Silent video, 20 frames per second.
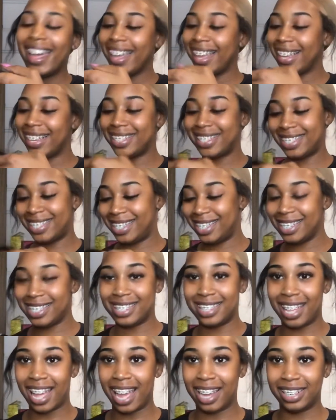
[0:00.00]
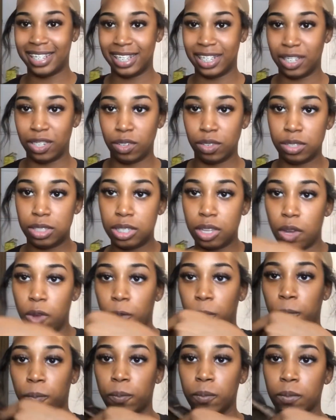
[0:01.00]
it's just that deal.
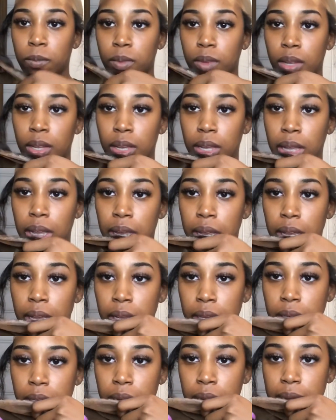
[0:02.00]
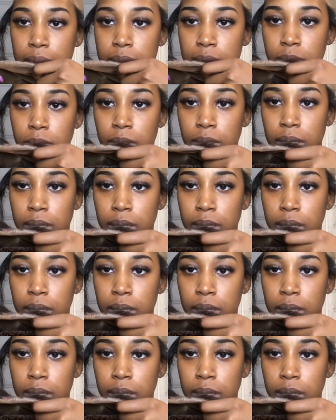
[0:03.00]
So, and that's what